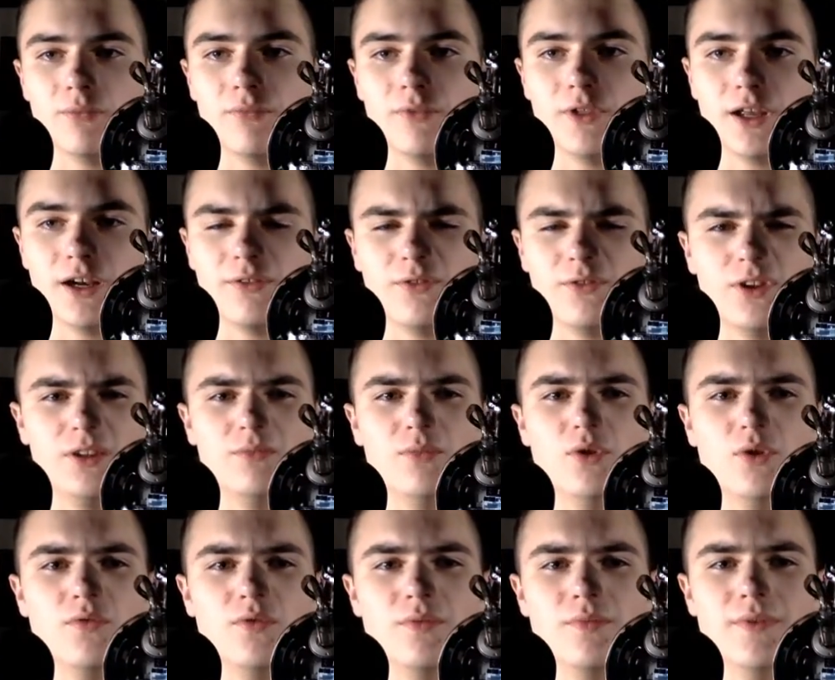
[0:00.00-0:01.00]
that have really
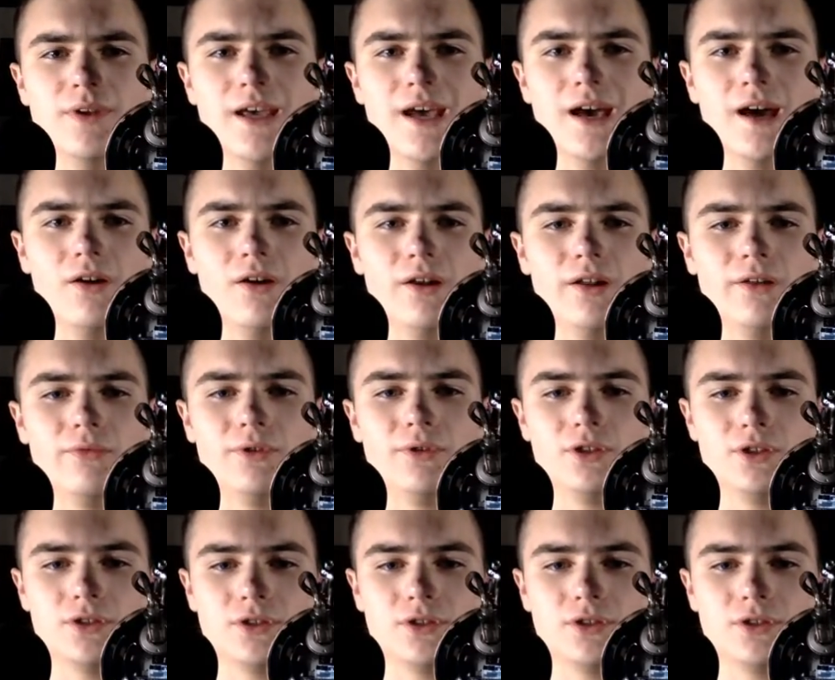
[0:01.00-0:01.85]
moved them down, which